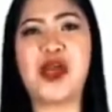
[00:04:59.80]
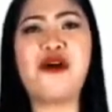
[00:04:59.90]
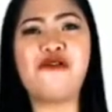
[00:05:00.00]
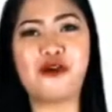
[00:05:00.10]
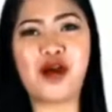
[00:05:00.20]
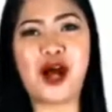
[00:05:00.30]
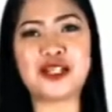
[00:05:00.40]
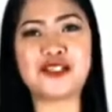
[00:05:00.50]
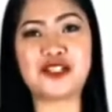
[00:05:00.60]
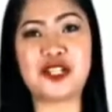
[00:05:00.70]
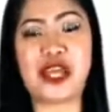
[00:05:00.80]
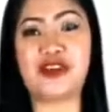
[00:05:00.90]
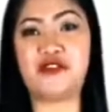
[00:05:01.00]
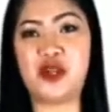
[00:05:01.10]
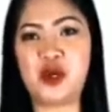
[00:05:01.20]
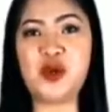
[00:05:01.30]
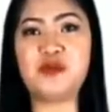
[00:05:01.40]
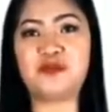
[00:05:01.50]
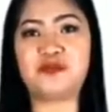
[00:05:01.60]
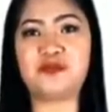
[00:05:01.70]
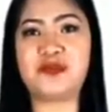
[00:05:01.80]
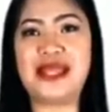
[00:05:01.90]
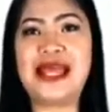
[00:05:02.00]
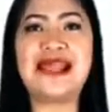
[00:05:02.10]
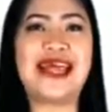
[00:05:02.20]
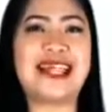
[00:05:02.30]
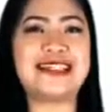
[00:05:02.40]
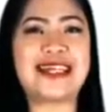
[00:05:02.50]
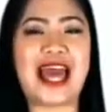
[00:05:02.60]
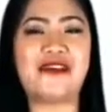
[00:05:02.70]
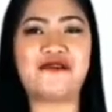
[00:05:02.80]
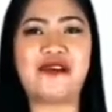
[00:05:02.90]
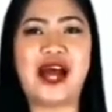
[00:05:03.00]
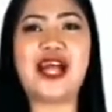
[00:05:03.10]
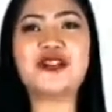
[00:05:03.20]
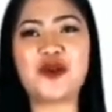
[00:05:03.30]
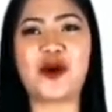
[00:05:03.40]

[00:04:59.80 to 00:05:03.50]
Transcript: For us to check if you do, let us have a short